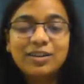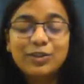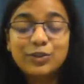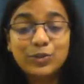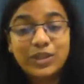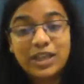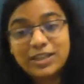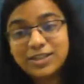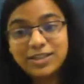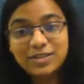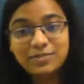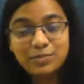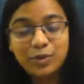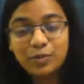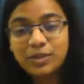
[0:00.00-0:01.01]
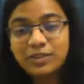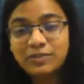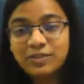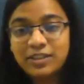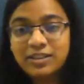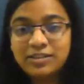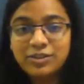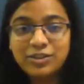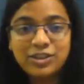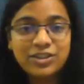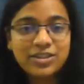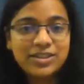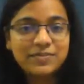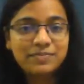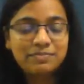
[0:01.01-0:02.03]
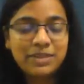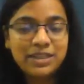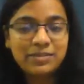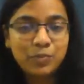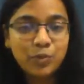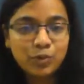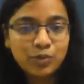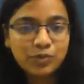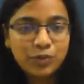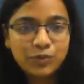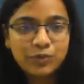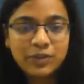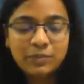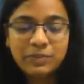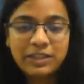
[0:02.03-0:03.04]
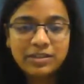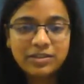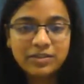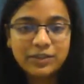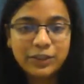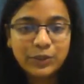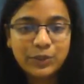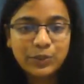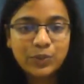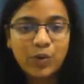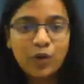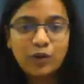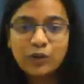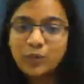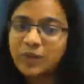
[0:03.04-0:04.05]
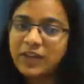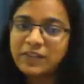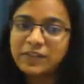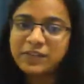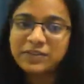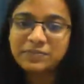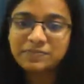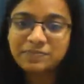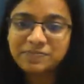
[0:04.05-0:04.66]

So yes, probably we'll just meet, both of you will meet you all together.